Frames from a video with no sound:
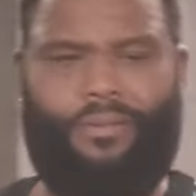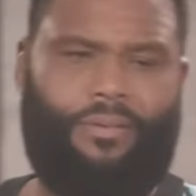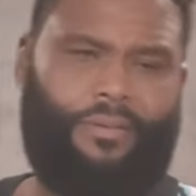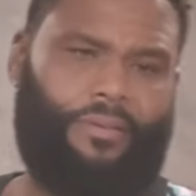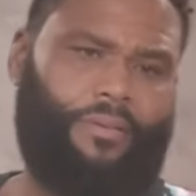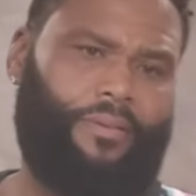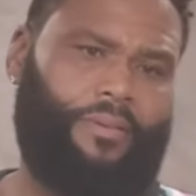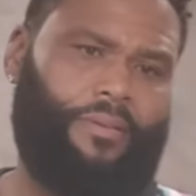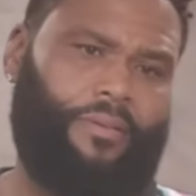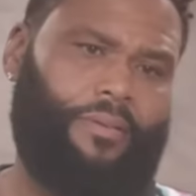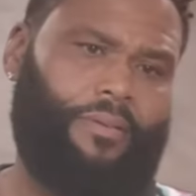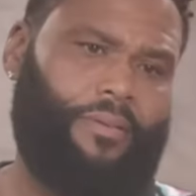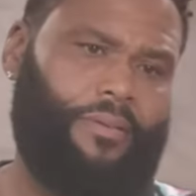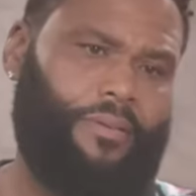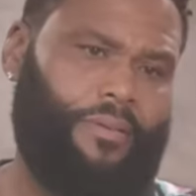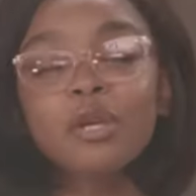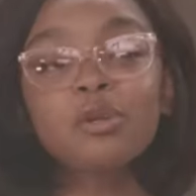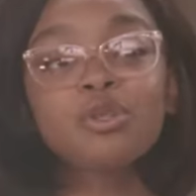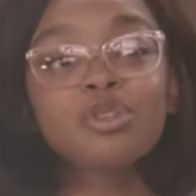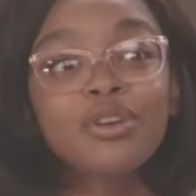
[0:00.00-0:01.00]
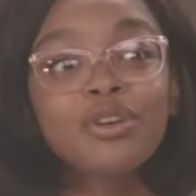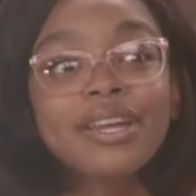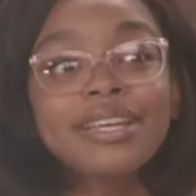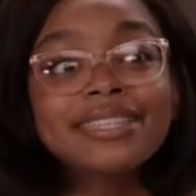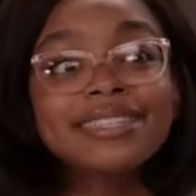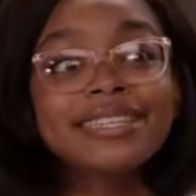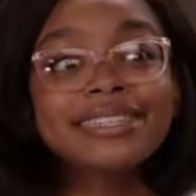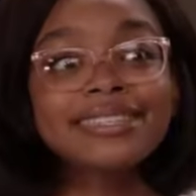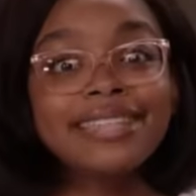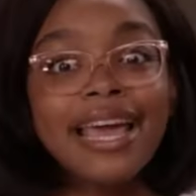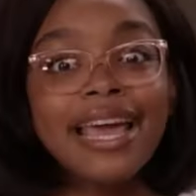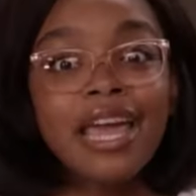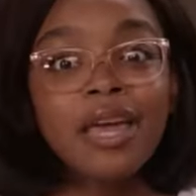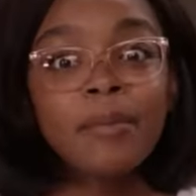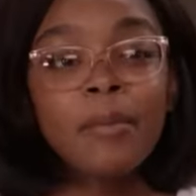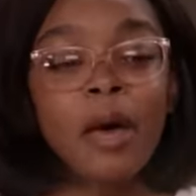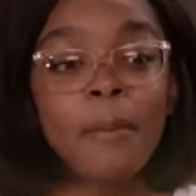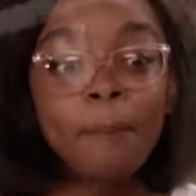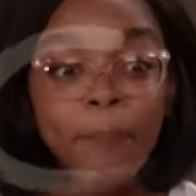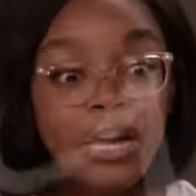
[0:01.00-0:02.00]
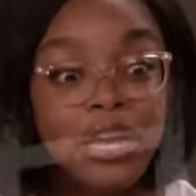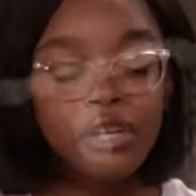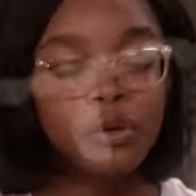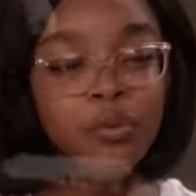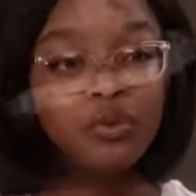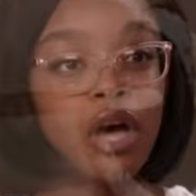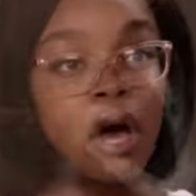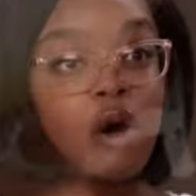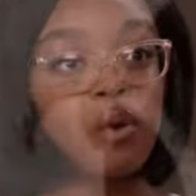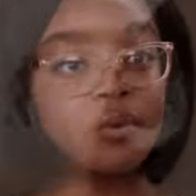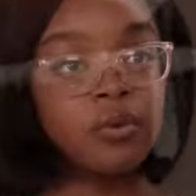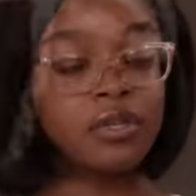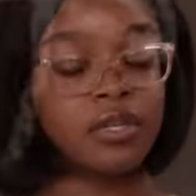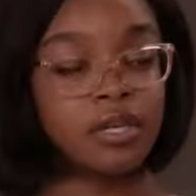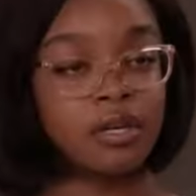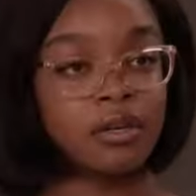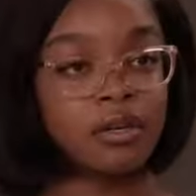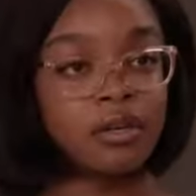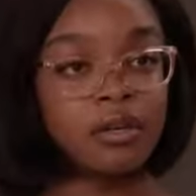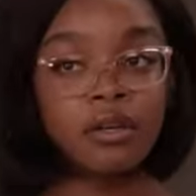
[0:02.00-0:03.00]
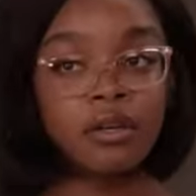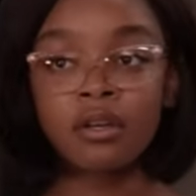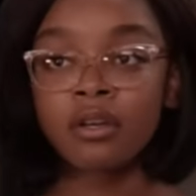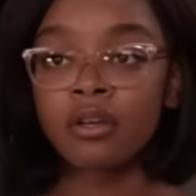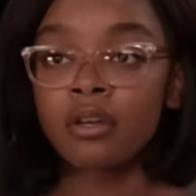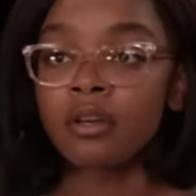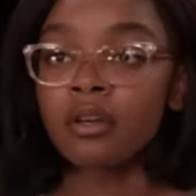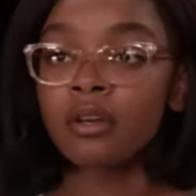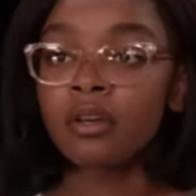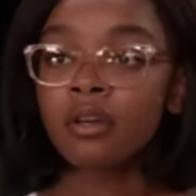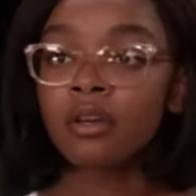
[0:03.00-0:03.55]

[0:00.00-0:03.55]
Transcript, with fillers: it seems they're doing that, which we'll cover on the next points.